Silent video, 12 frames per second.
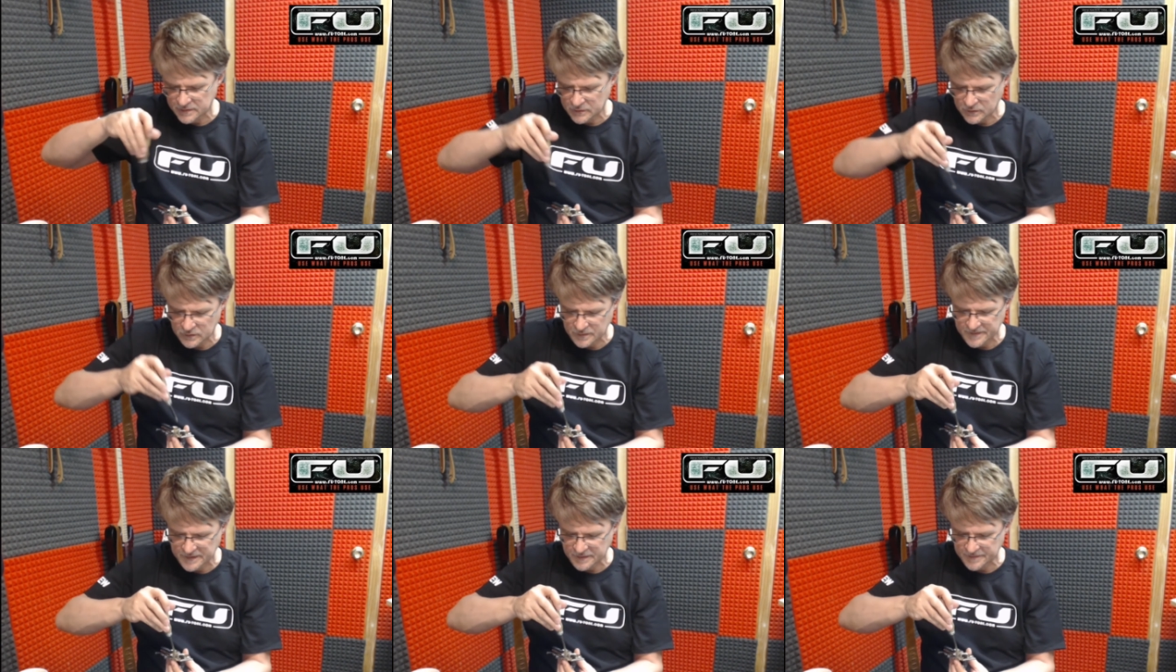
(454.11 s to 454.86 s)
or
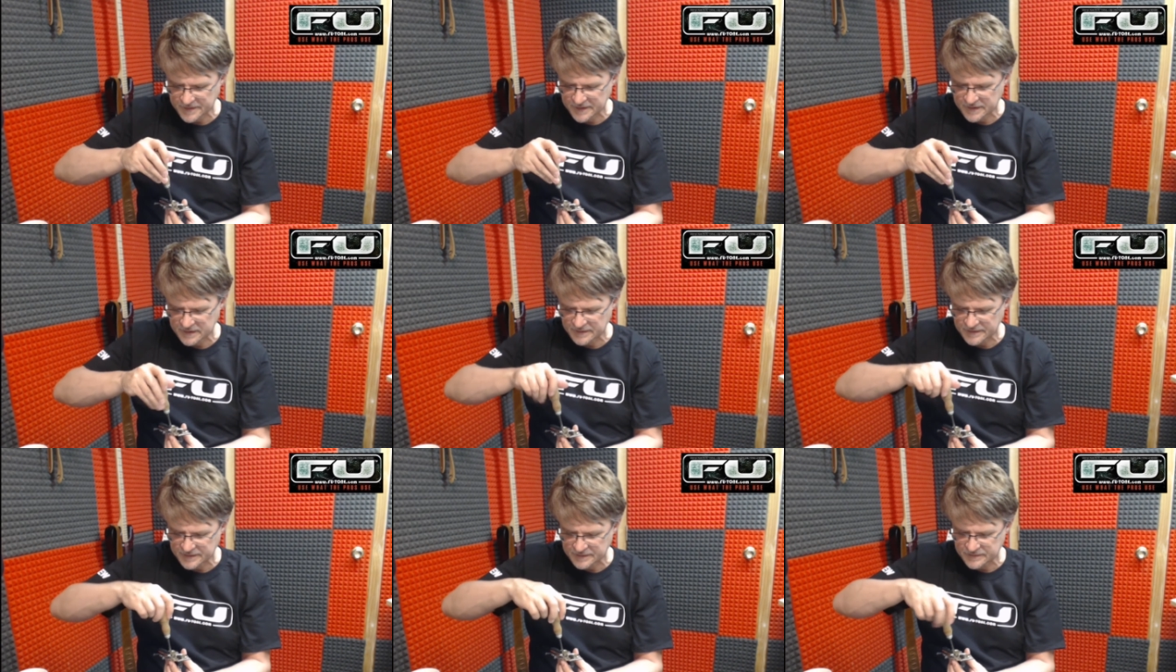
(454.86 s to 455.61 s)
metal back here
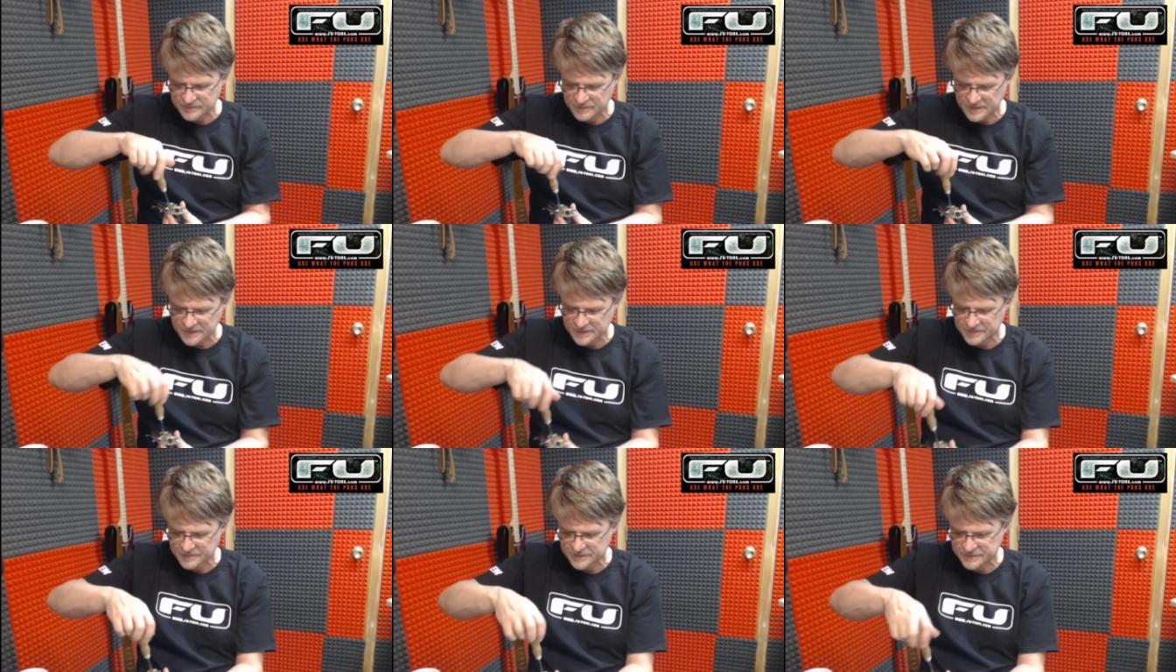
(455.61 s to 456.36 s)
that's wanting to
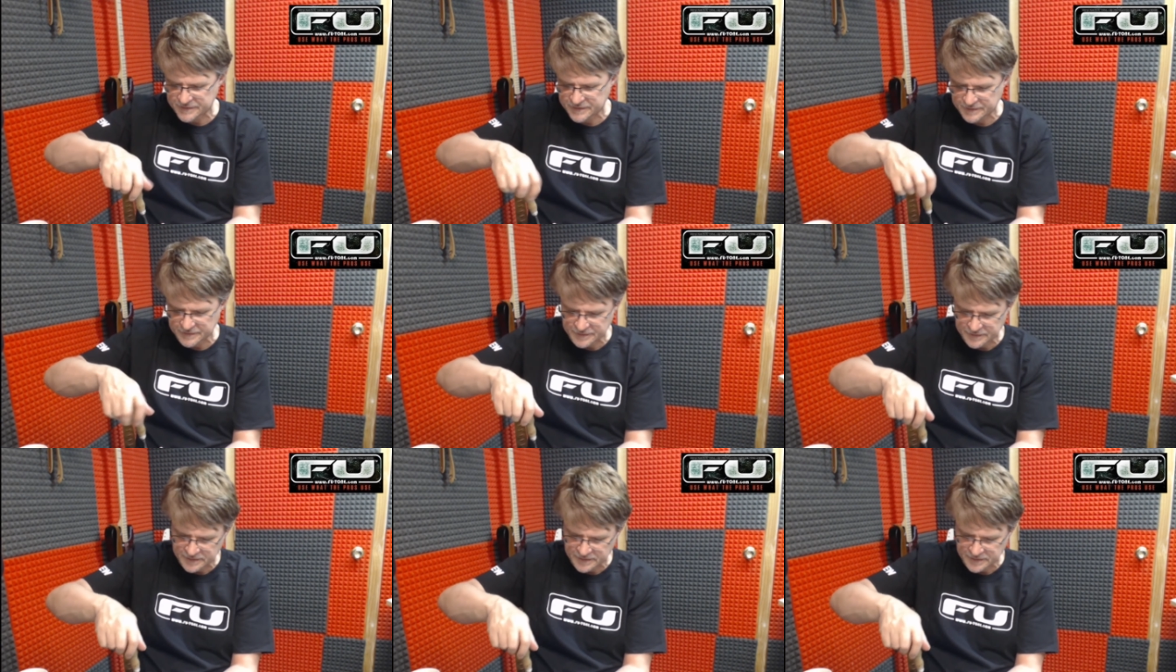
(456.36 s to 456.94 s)
come loose too.